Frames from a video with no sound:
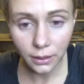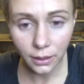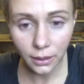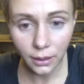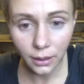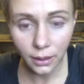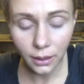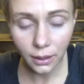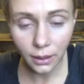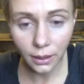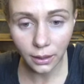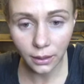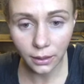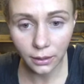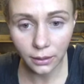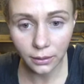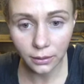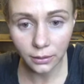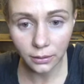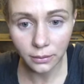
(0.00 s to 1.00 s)

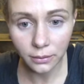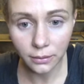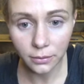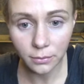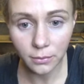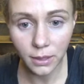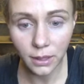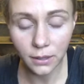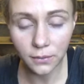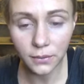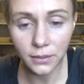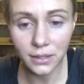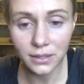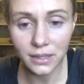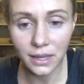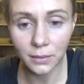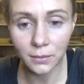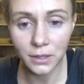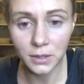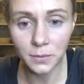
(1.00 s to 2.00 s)
Okay. Me for the
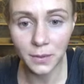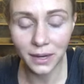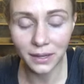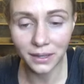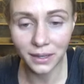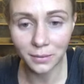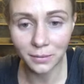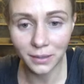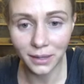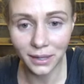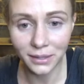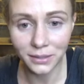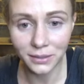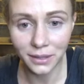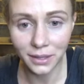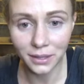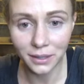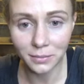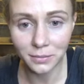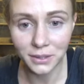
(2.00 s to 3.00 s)
sandwich. Mandy, I'm glad you
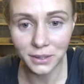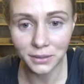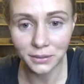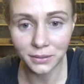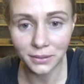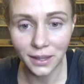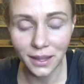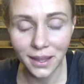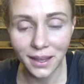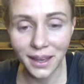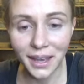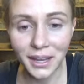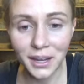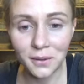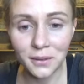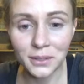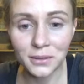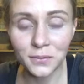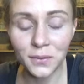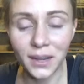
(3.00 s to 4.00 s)
like them too. I know,
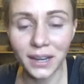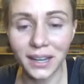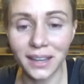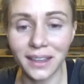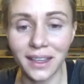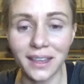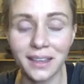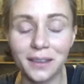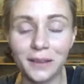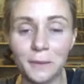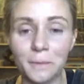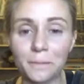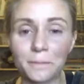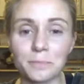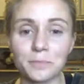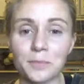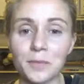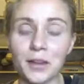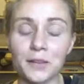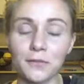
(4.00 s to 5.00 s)
it's funny, like
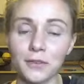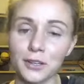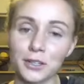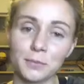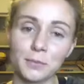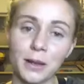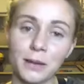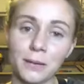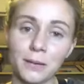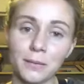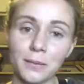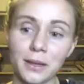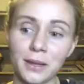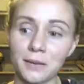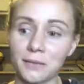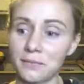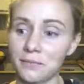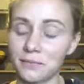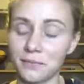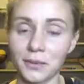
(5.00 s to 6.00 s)
my first
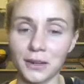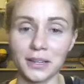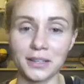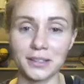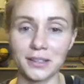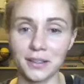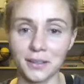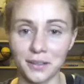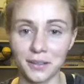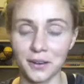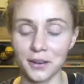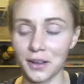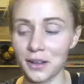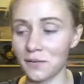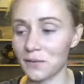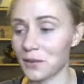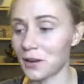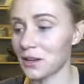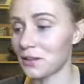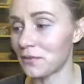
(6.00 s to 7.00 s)
probably, 30,
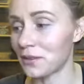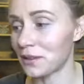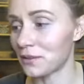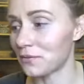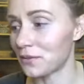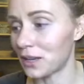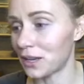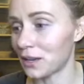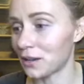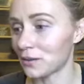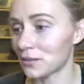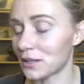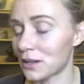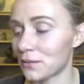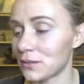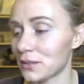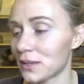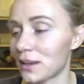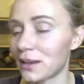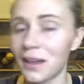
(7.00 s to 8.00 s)
40 videos, I
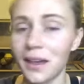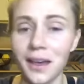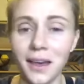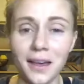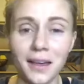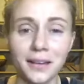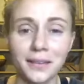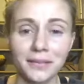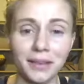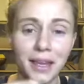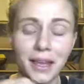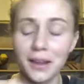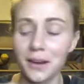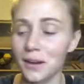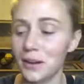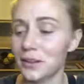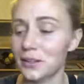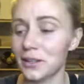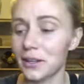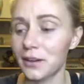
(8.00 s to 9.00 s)
was like,
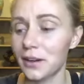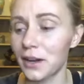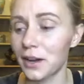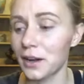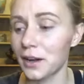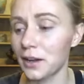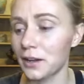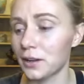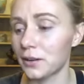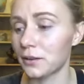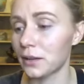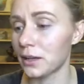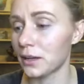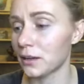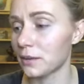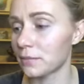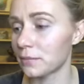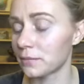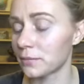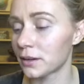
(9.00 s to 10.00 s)
anchors, they're here. You don't need
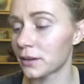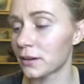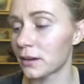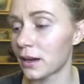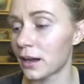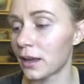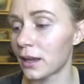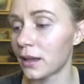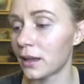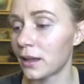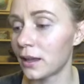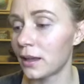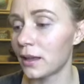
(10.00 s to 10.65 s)
them. They're great.